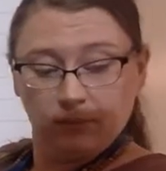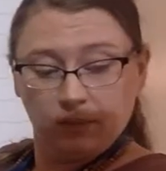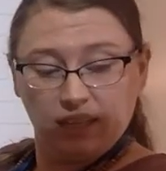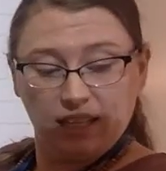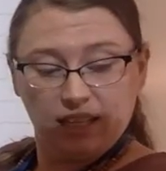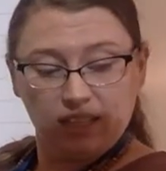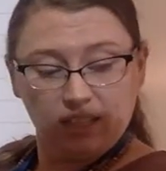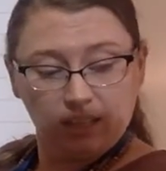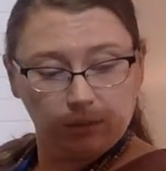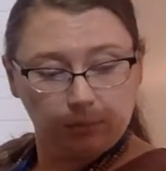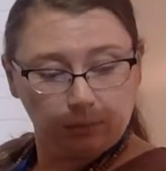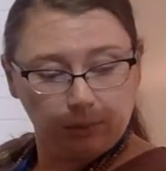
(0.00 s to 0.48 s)

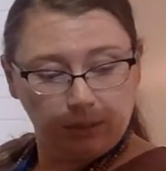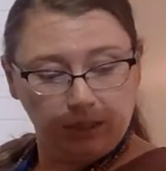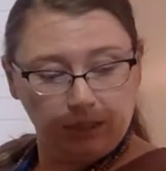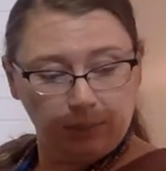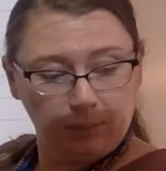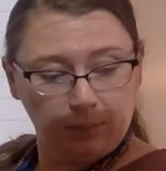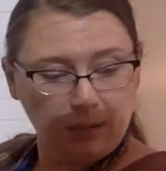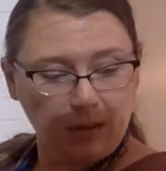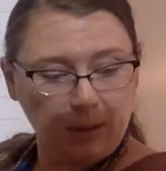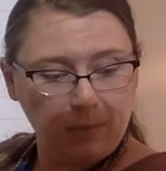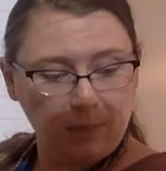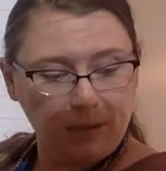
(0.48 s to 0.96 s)
That's
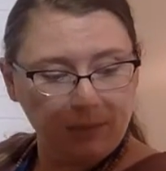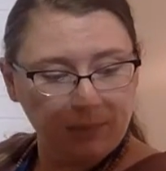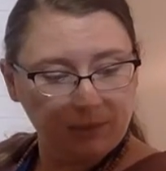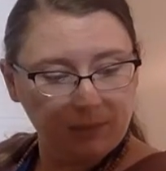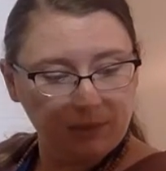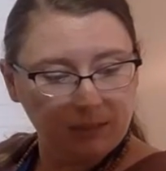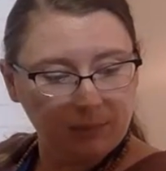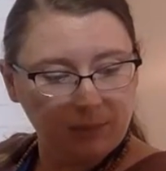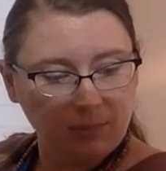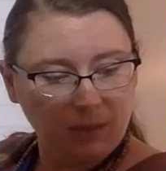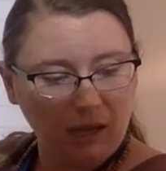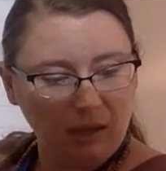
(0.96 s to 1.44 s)
3, but how many was
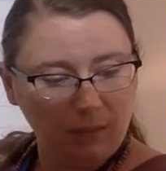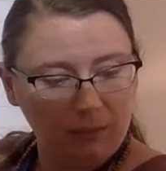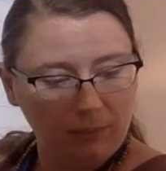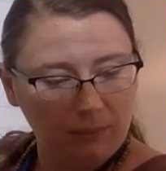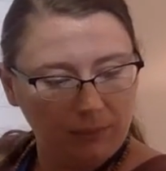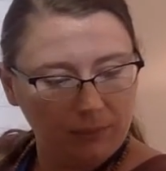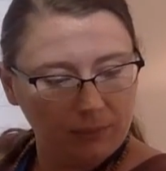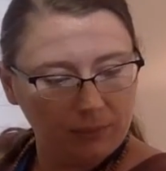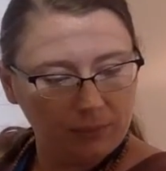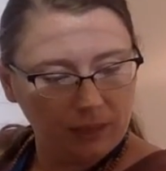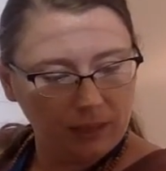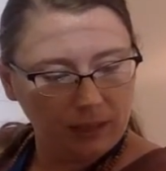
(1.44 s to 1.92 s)
in the
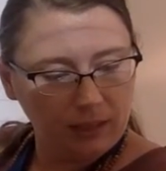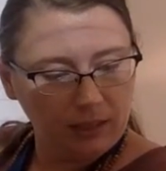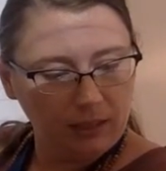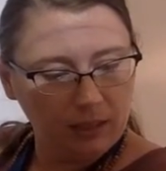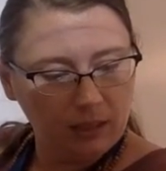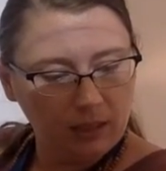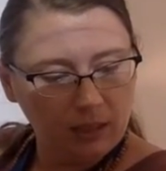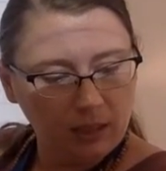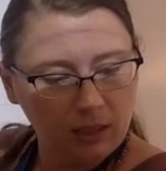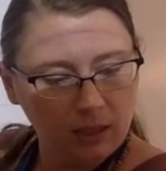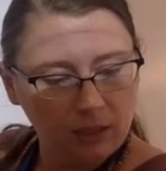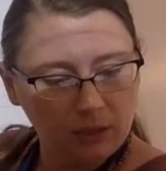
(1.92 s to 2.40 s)
problem?
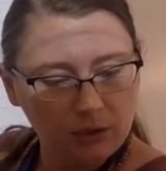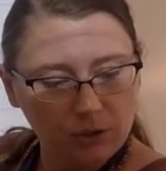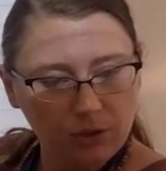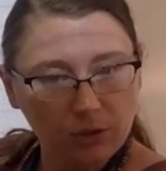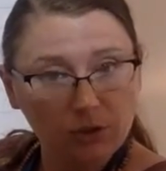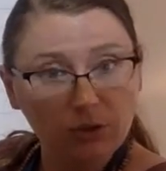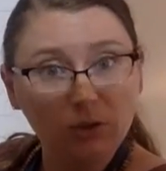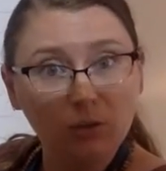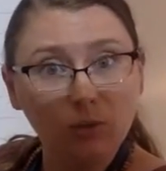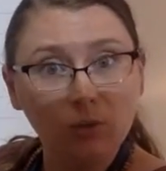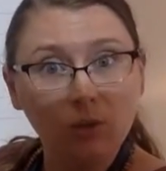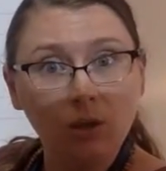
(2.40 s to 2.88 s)
3,
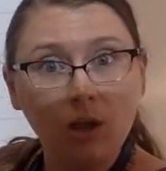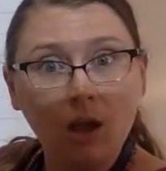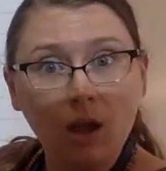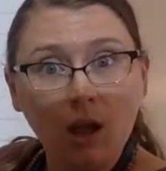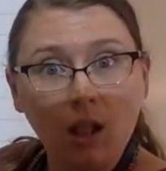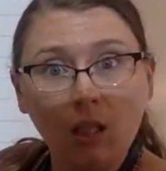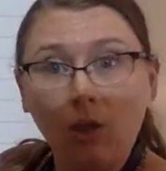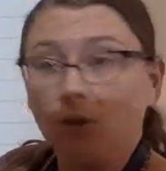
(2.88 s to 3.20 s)
2.